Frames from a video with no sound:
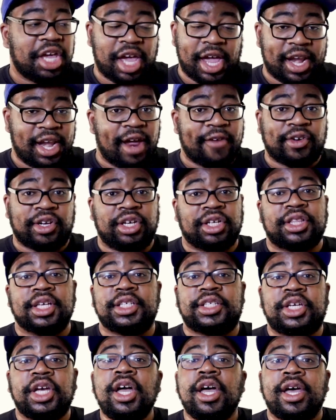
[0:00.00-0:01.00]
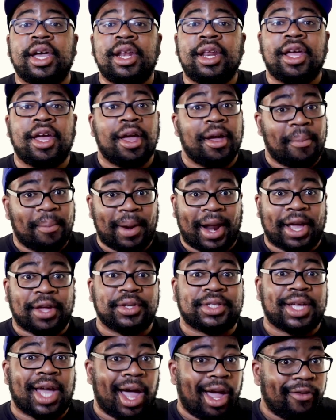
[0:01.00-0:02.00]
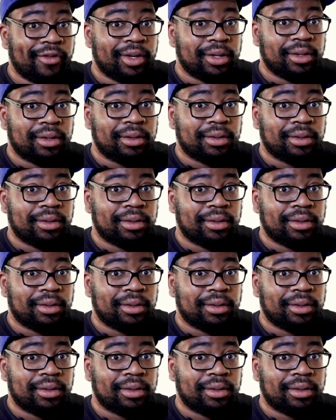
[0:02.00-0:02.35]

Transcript: It never looked this good, but I used to have it.